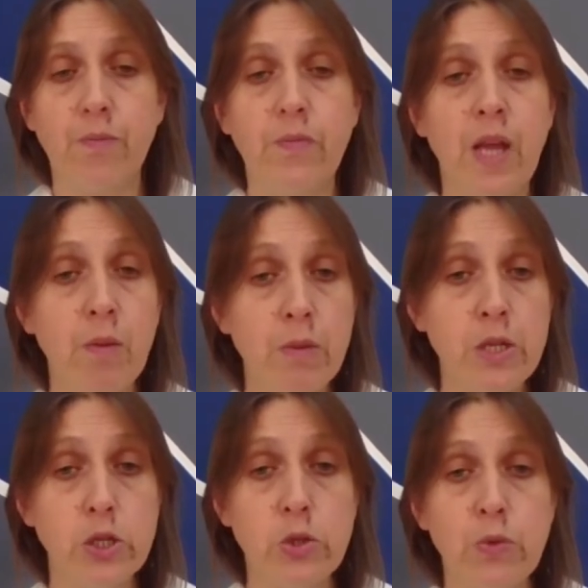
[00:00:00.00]
Number
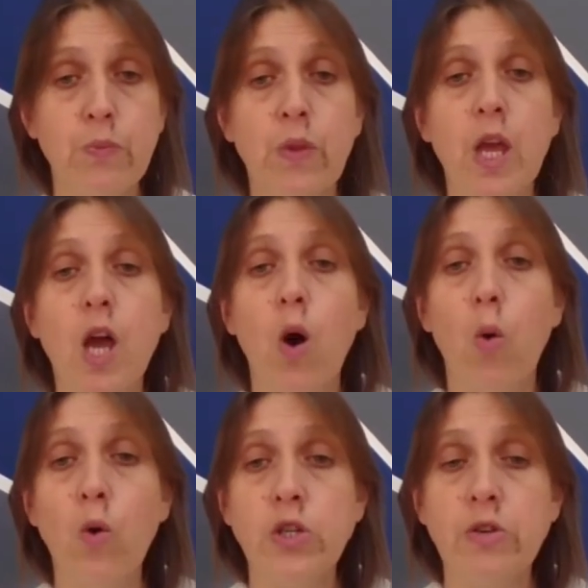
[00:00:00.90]
2,
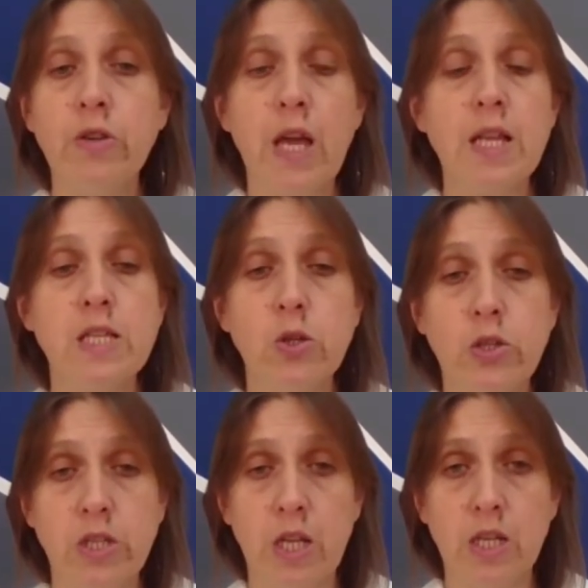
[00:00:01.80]
ordering and
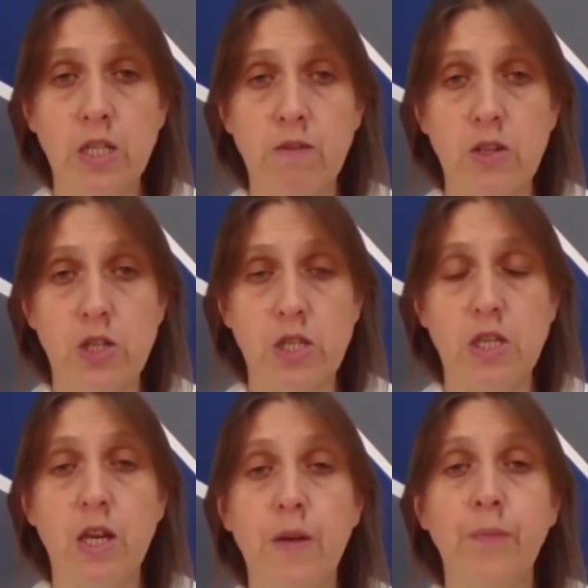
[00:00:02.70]
sorting
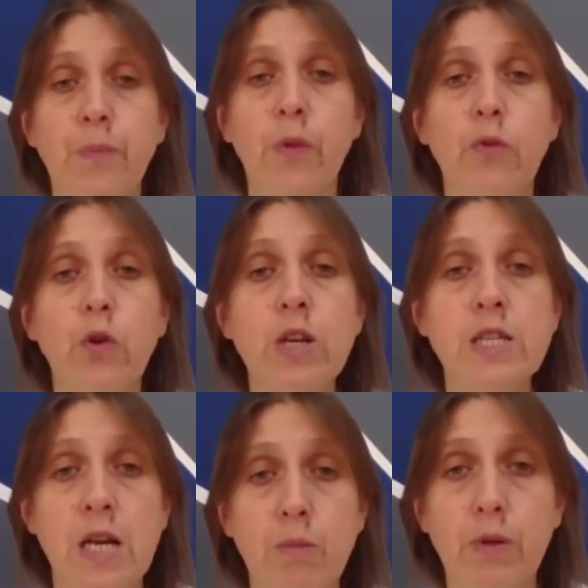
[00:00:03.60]
activities. For
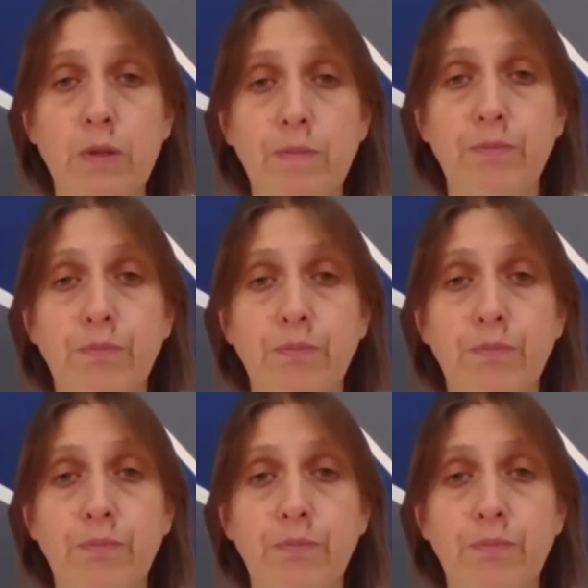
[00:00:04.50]
example,